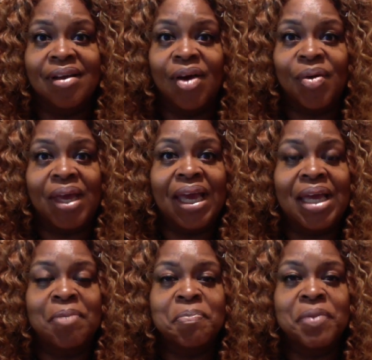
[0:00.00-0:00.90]

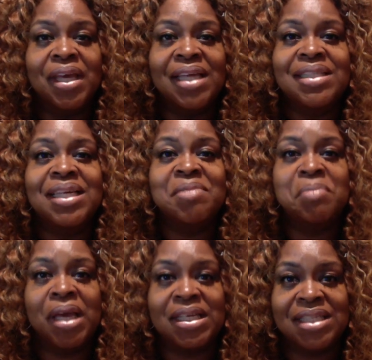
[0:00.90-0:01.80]
Okay? It didn't
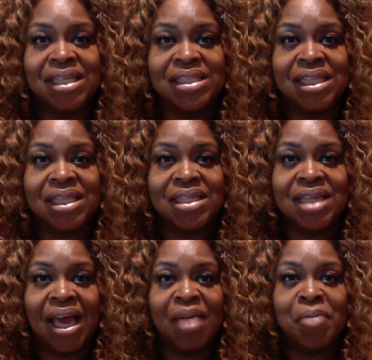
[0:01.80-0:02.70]
make sense at the
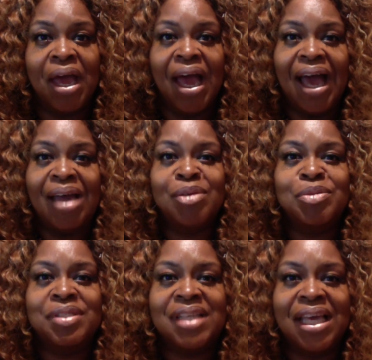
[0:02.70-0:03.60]
time. I don't
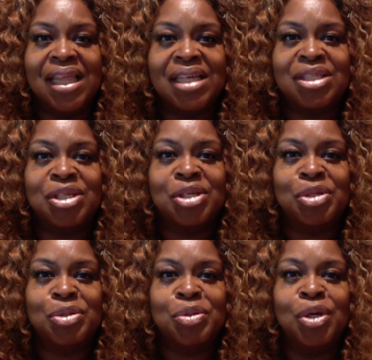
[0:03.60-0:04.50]
say that to
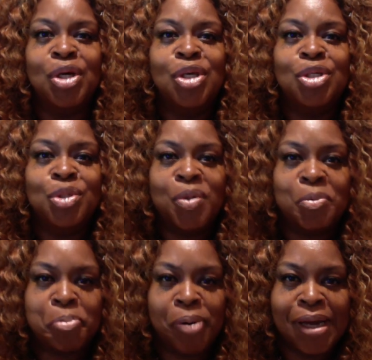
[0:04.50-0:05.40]
you to
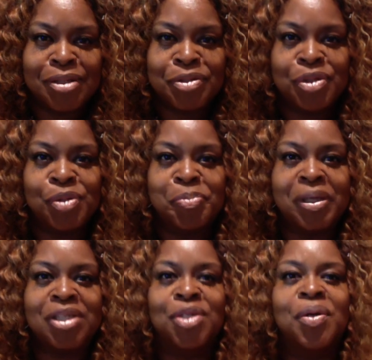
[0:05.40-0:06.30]
impress you,
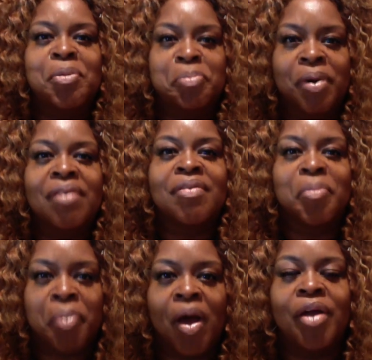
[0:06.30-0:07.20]
but to impress
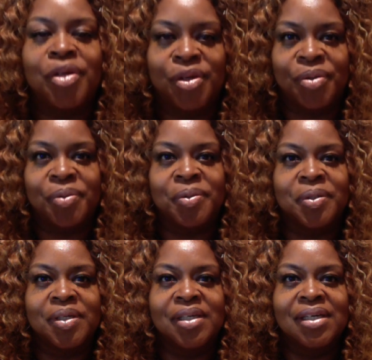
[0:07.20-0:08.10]
upon you
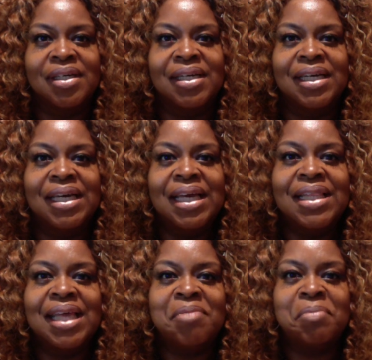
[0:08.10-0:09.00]

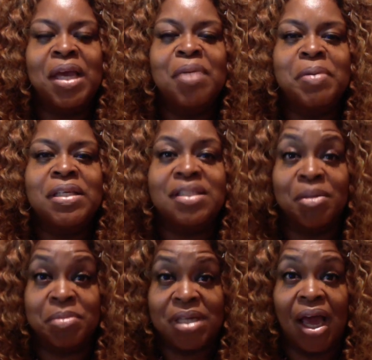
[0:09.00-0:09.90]
that maybe
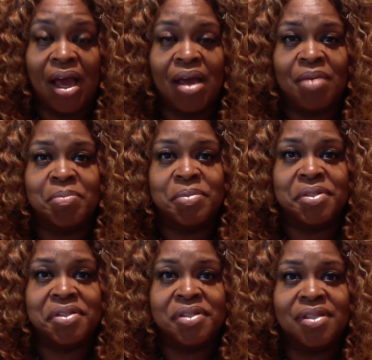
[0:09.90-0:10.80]

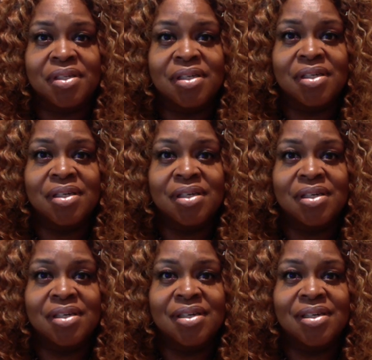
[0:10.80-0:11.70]
sometimes
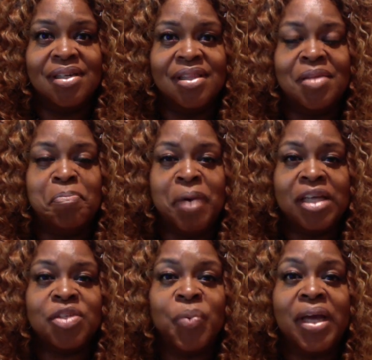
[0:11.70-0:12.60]
the
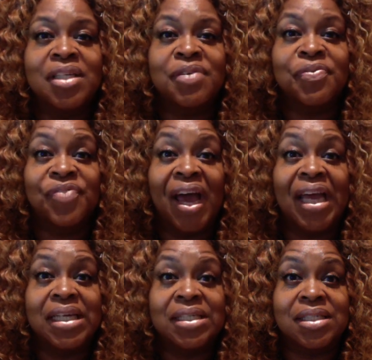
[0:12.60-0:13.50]
best way to
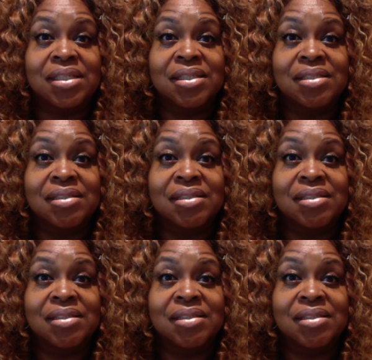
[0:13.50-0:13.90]
fight